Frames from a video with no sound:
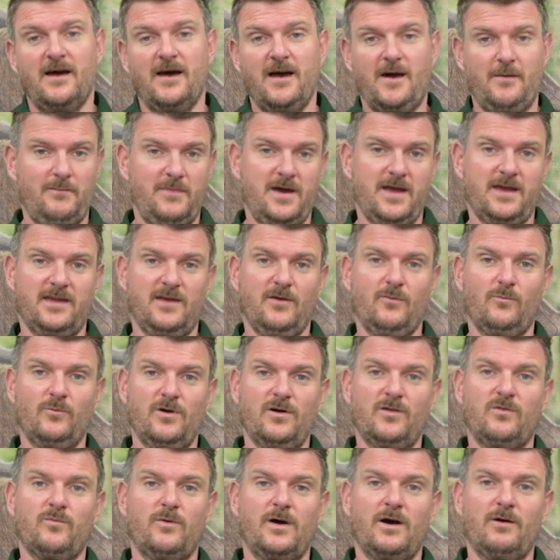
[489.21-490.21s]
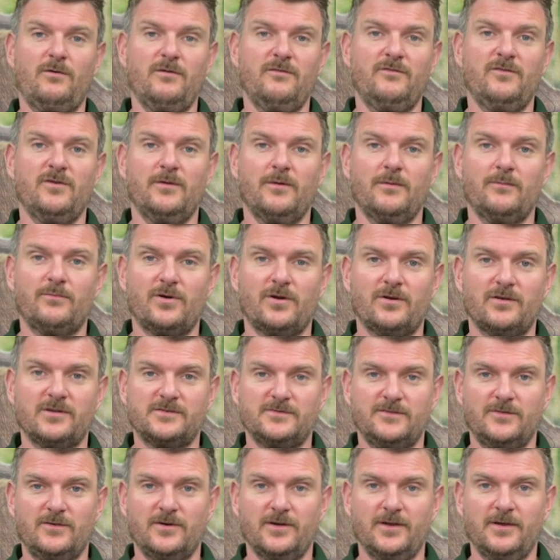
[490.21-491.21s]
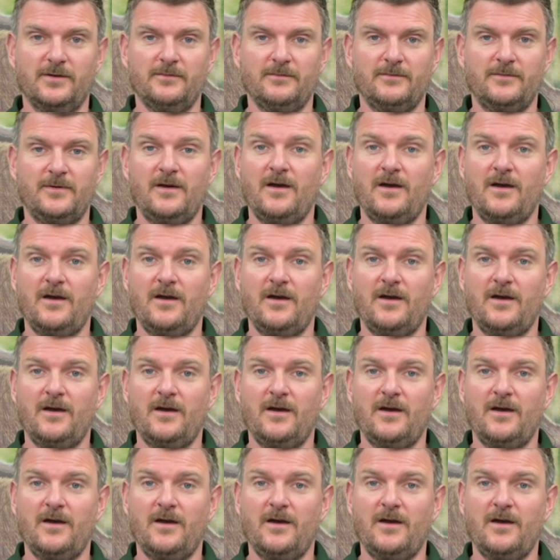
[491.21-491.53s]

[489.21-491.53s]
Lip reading: and make it worthwhile reviewing products for you.